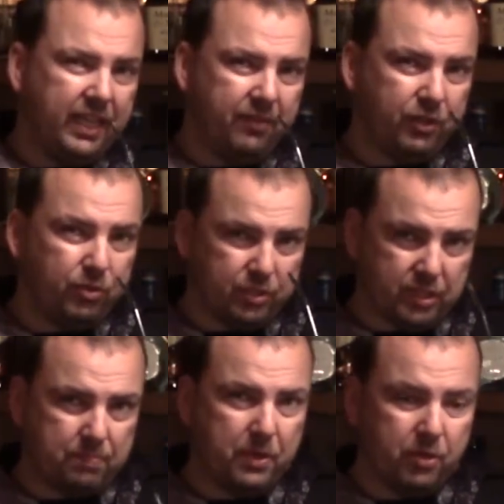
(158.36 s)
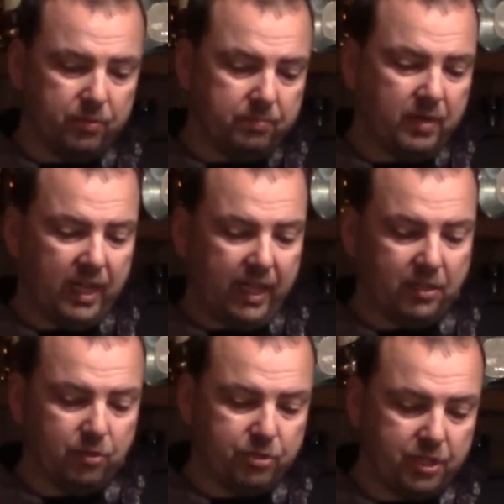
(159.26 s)
If you use a spoon
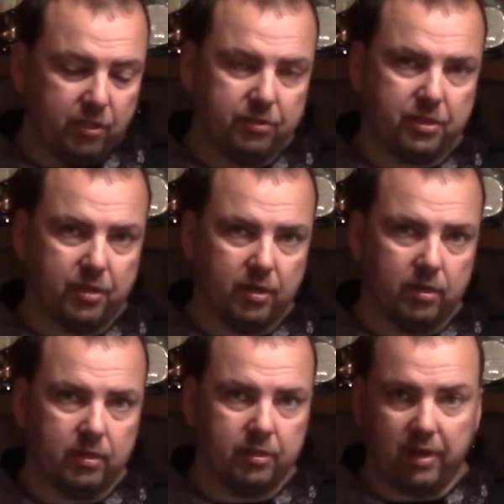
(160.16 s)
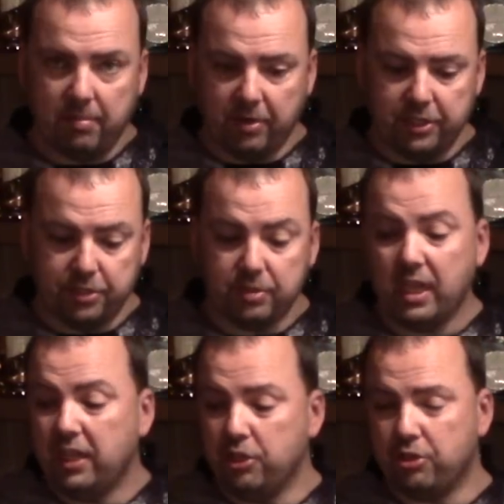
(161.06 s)
and you chilled your cranberry juice,
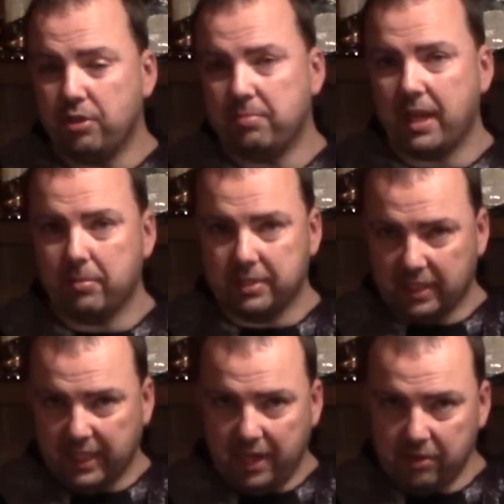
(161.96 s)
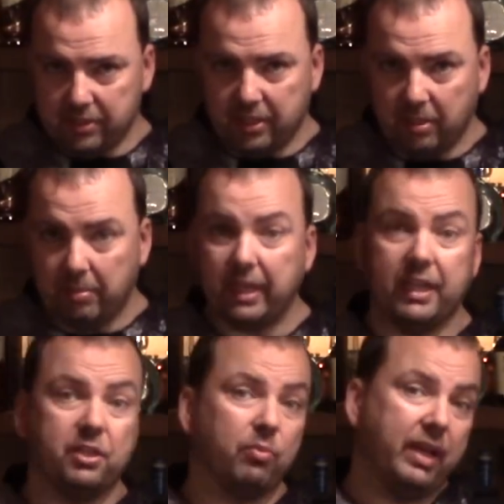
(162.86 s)
you should be able to layer this a little bit
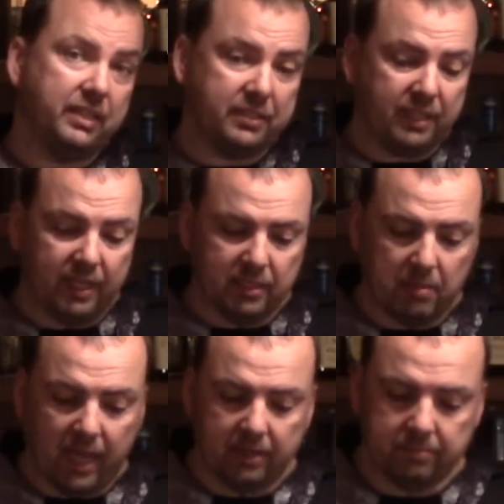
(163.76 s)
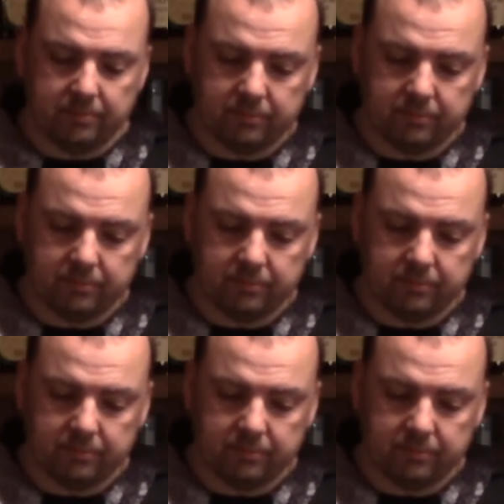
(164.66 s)
and get the red to stay in the bottom.